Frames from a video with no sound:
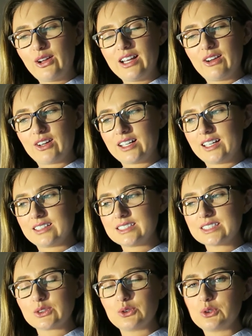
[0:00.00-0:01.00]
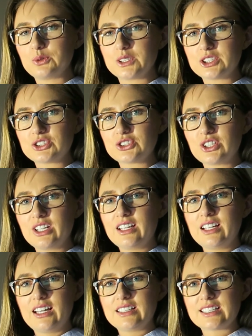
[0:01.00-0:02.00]
early on at school, which
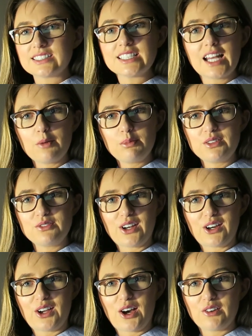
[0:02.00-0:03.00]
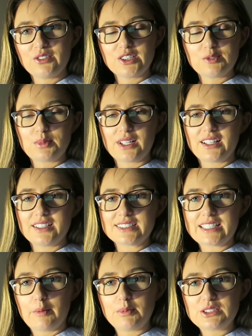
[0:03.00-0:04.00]
doesn't happen very often, but
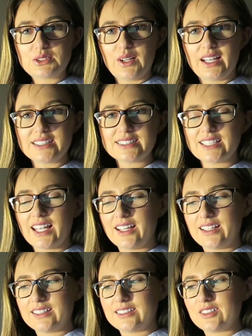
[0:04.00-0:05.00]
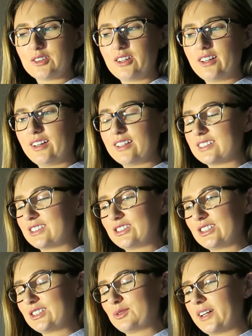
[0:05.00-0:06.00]
it's happened to us, and it's
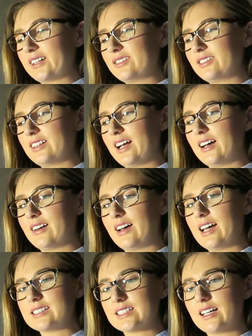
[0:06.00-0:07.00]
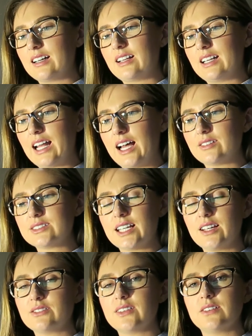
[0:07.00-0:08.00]
just wonderful how, as our lives
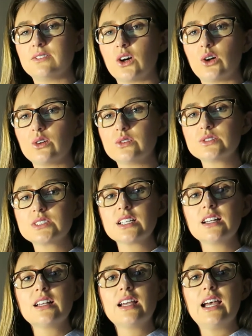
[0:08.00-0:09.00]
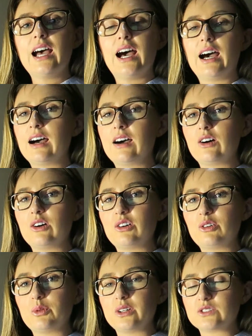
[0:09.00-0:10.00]
have evolved,
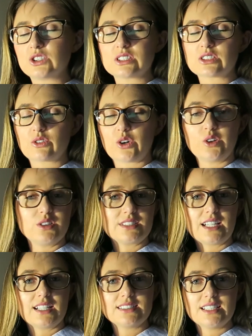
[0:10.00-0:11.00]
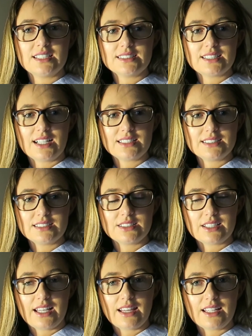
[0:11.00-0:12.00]
how we've just grown tighter and tighter
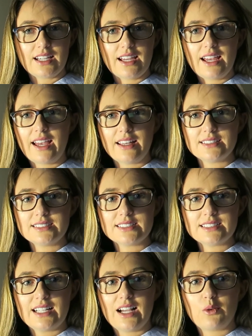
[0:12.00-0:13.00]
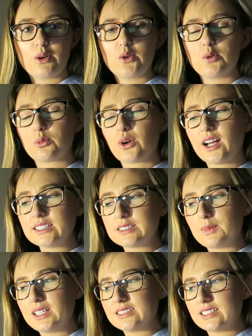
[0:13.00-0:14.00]
together, and now we're all
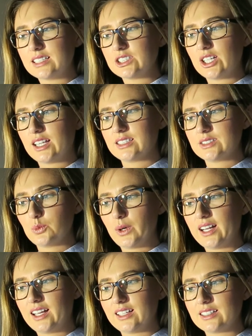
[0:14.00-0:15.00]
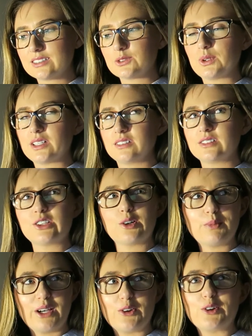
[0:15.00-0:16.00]
bridesmaids in each other's weddings. Well,
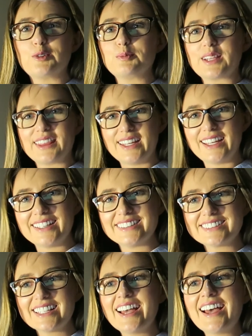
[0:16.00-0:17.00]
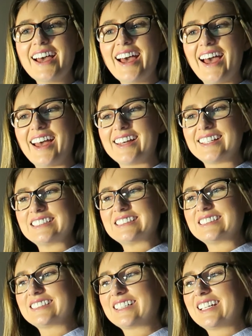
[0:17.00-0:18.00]
not my own, but theirs,
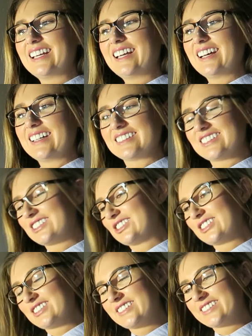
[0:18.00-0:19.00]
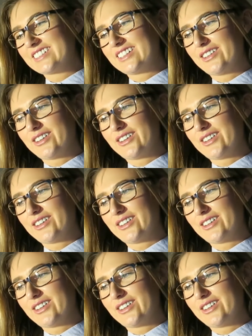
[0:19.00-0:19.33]
and it's just